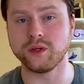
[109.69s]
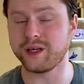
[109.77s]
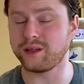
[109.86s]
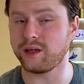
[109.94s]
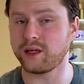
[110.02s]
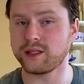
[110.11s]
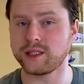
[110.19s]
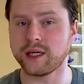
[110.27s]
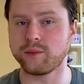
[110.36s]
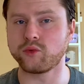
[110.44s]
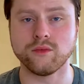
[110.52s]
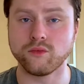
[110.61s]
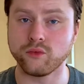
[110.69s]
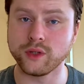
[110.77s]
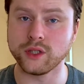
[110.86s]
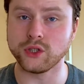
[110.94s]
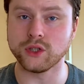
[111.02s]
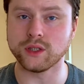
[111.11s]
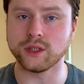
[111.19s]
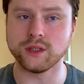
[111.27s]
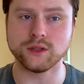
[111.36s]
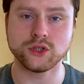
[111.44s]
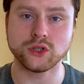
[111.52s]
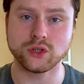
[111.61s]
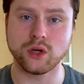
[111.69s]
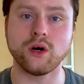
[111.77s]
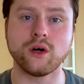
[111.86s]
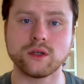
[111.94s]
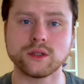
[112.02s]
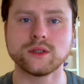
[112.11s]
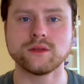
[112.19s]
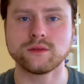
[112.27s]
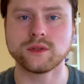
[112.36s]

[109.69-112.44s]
and a lot of the time really good songs